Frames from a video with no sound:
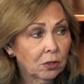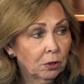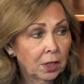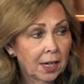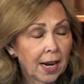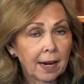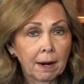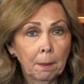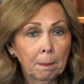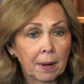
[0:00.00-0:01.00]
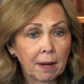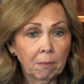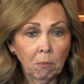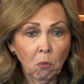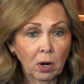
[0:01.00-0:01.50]
looking at him
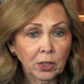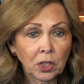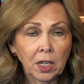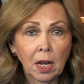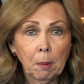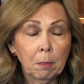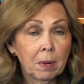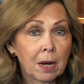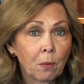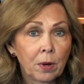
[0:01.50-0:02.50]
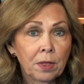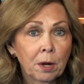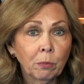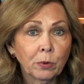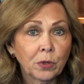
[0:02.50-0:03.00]
and watching him and being with
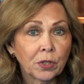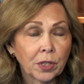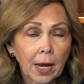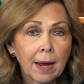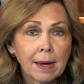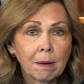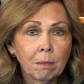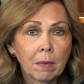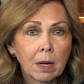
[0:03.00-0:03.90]
him was the same.